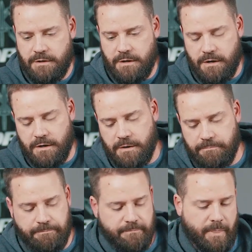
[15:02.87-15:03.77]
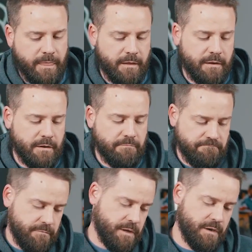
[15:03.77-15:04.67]
And
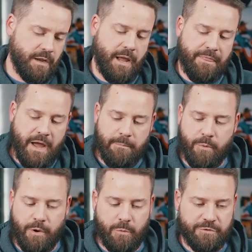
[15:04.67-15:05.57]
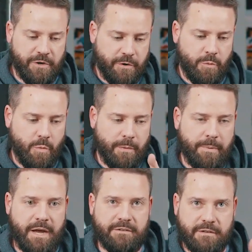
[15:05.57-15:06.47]
And at that point, we'll start doing one
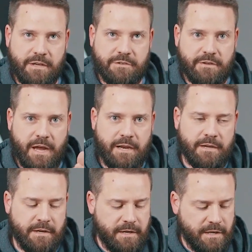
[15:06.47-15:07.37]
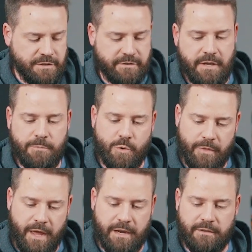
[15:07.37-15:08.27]
pass on each side and just keep
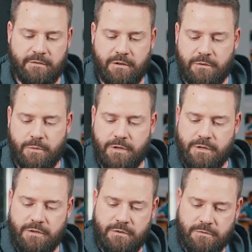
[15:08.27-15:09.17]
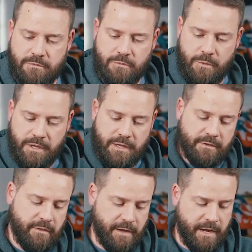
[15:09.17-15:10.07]
doing that until we get
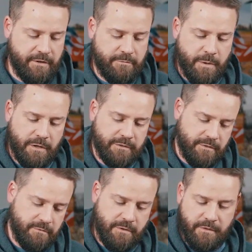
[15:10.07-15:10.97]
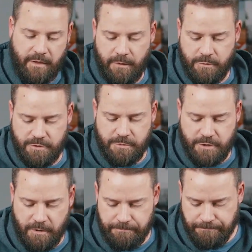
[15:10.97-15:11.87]
to the highest belt, and then we should be
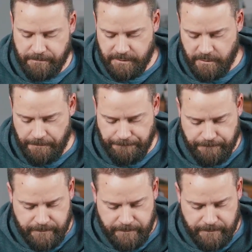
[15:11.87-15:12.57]
sharp. So.